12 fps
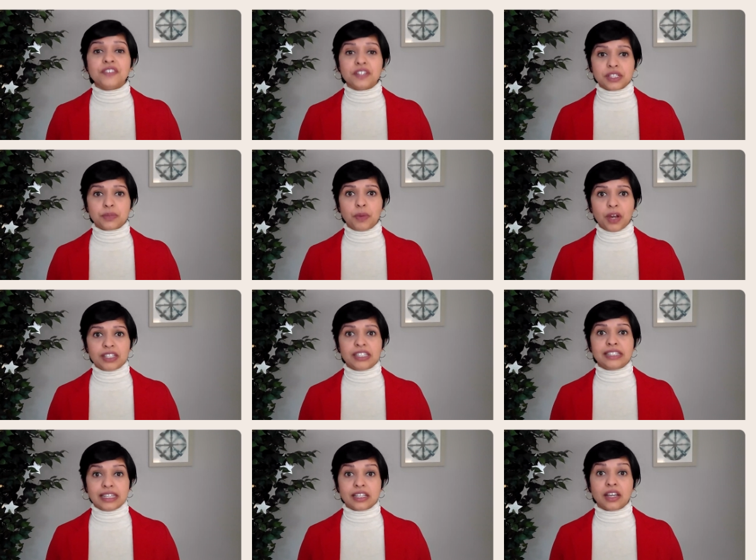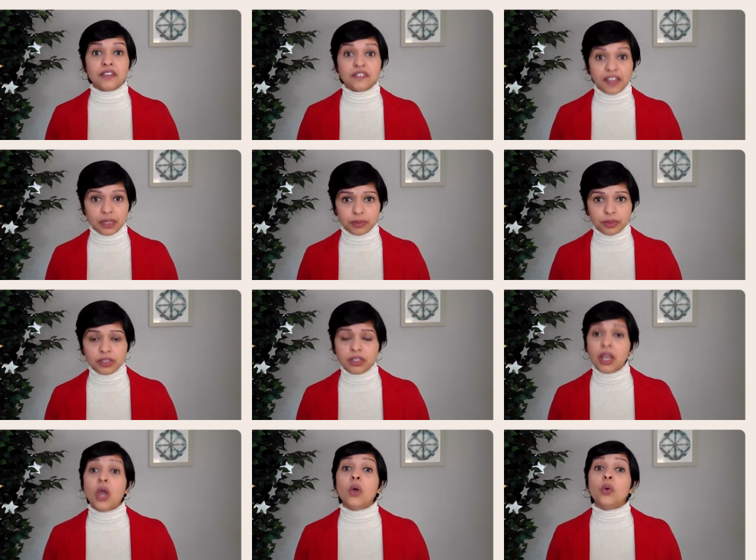first party data available,
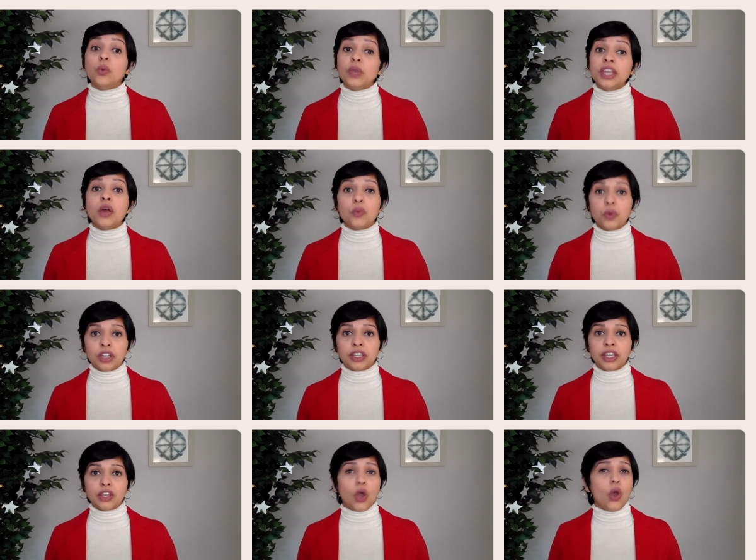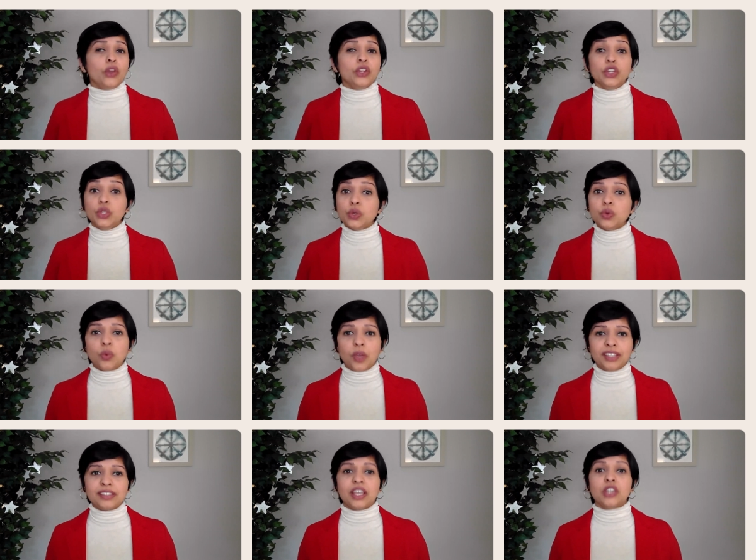we are working on new
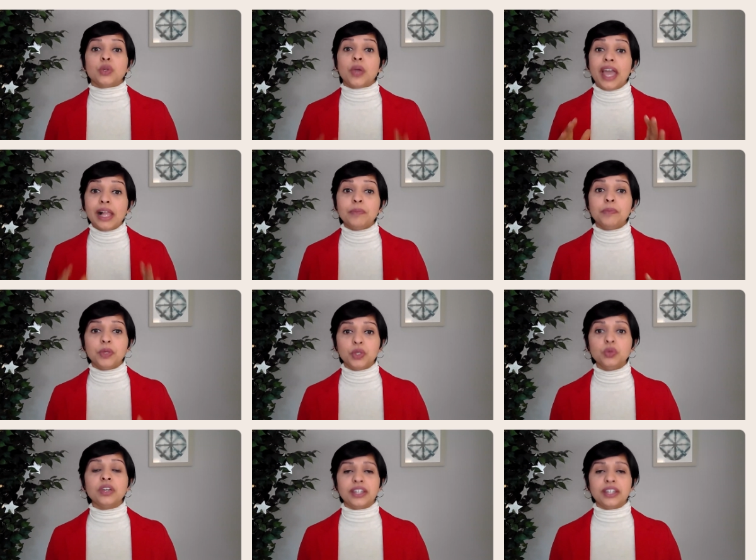ways to help you